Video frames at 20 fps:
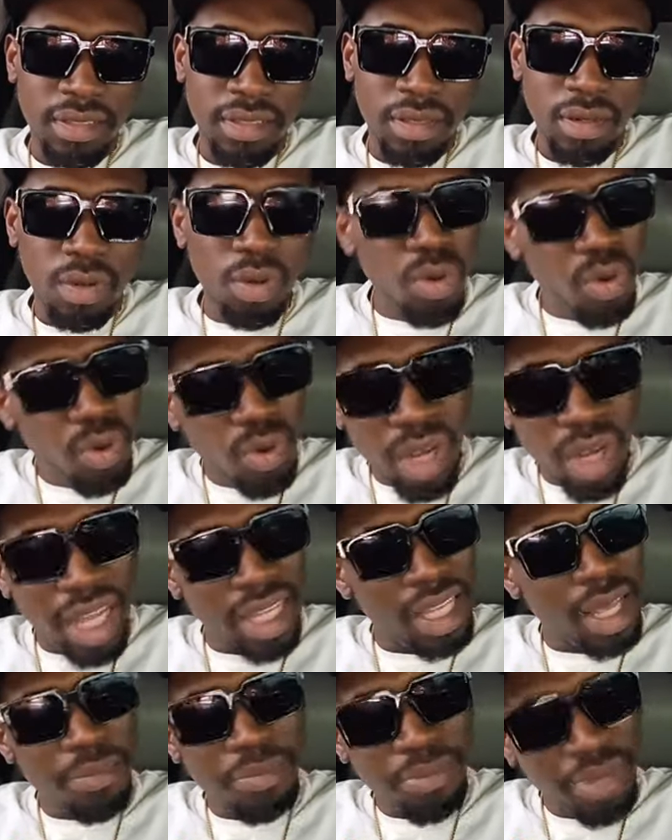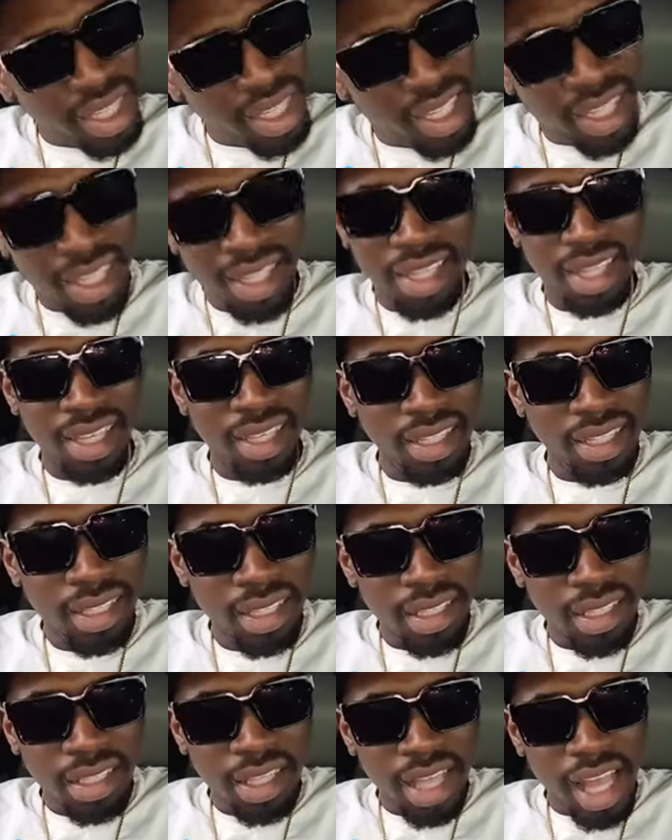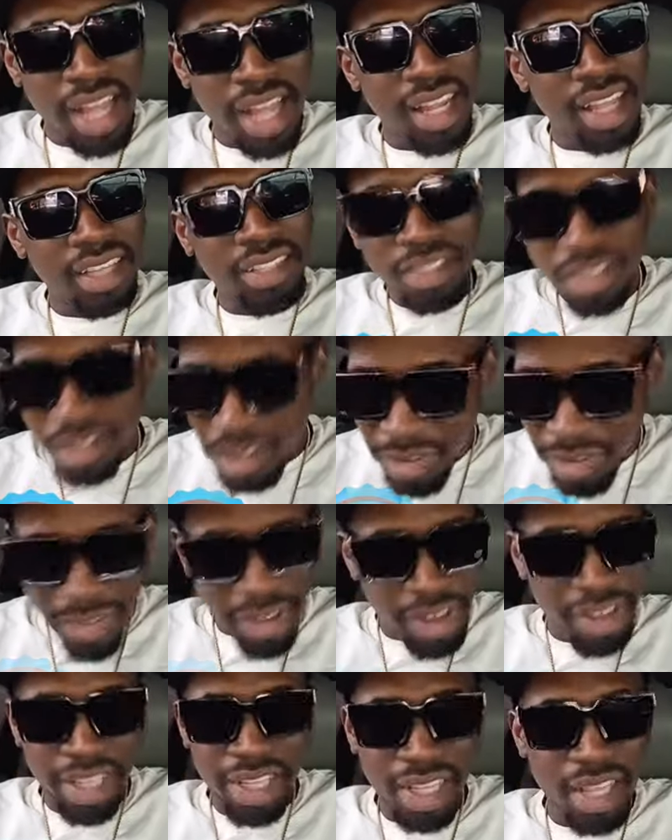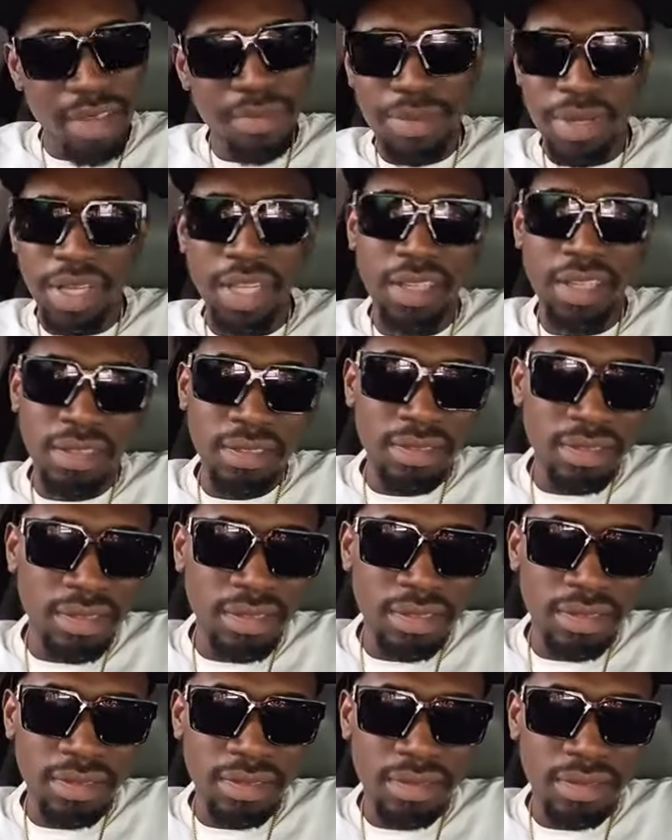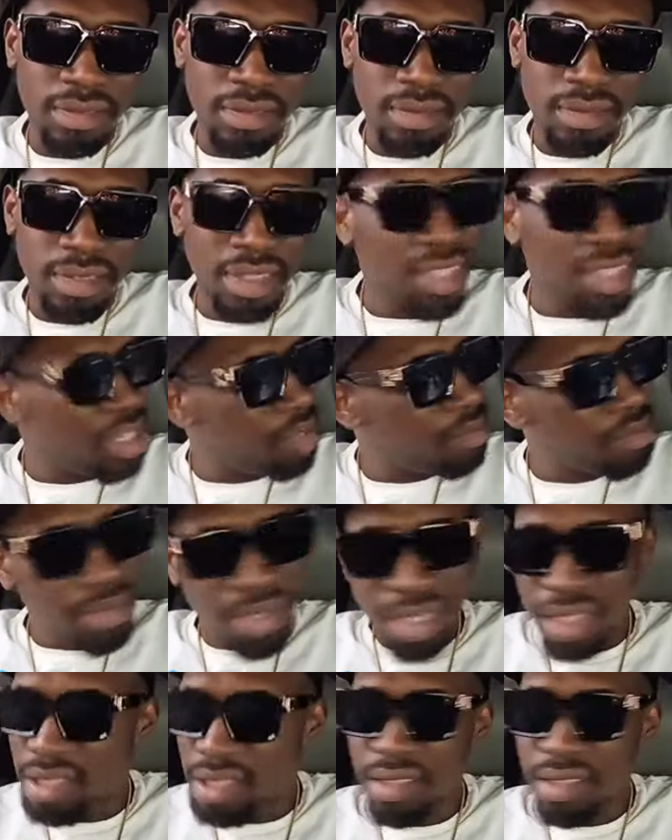Who on the pain there and the suffering upon you? Not me.